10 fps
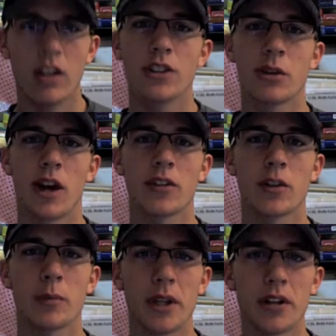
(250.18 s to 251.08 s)
So
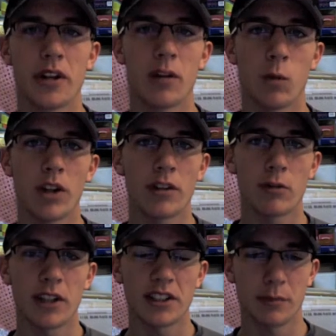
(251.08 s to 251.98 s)
after Peter had won the
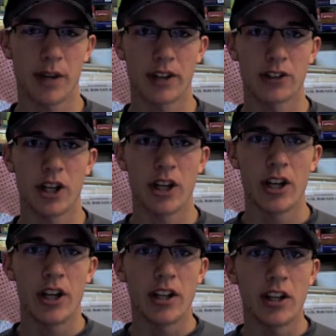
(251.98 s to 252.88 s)
wrestling match,
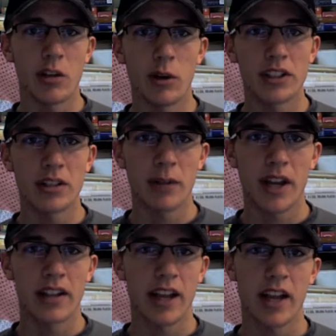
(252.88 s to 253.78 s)
he went to the
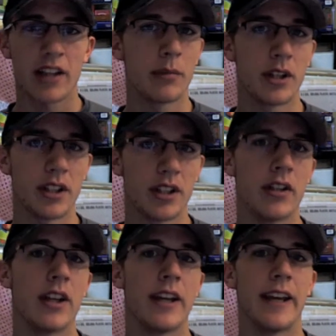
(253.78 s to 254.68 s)
man that had the money,
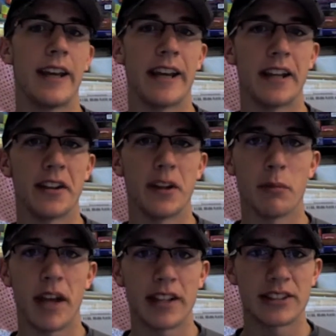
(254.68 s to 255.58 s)
and the
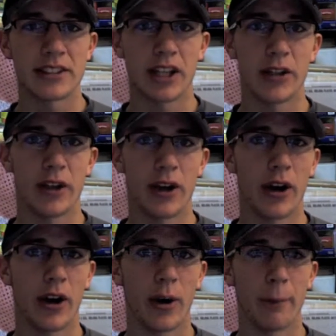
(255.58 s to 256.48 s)
man said,
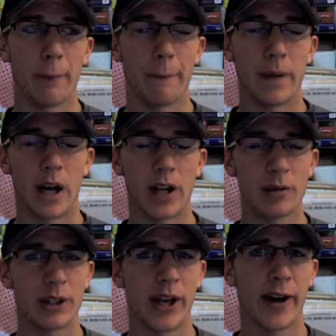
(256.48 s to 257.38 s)
I don't
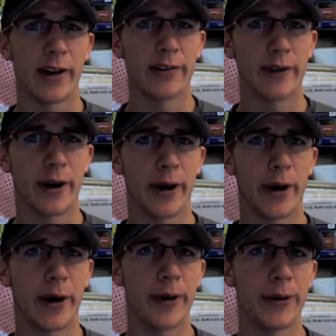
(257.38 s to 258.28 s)
really have
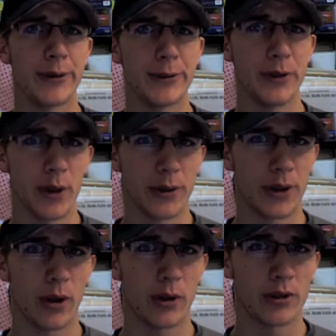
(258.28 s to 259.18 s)
all the
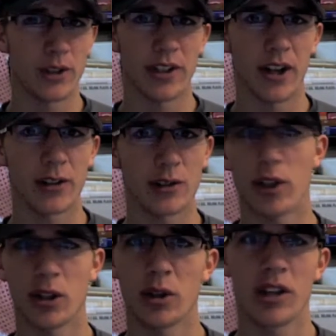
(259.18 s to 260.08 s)
$200 right now, so
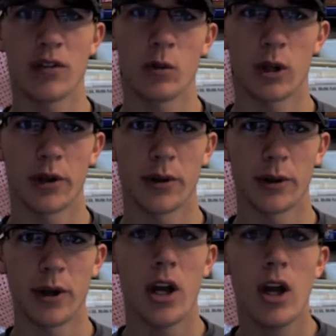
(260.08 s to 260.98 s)
I can only give you $100,
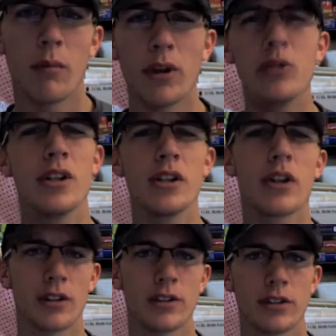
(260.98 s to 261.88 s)
but you did
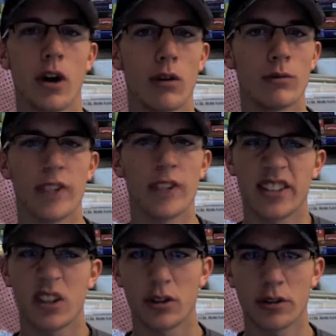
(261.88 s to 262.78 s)
good, so
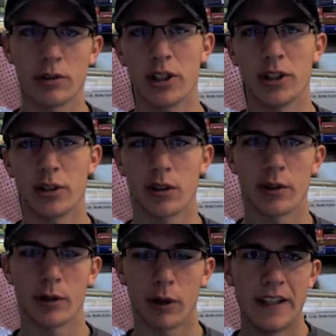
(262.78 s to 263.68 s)
that's all you really deserve
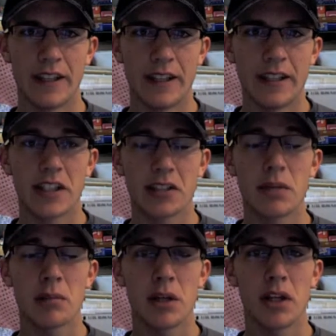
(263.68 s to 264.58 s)
anyway. This
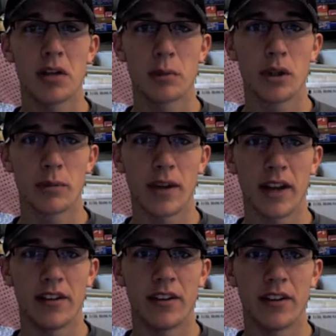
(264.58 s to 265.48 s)
made Peter pretty mad.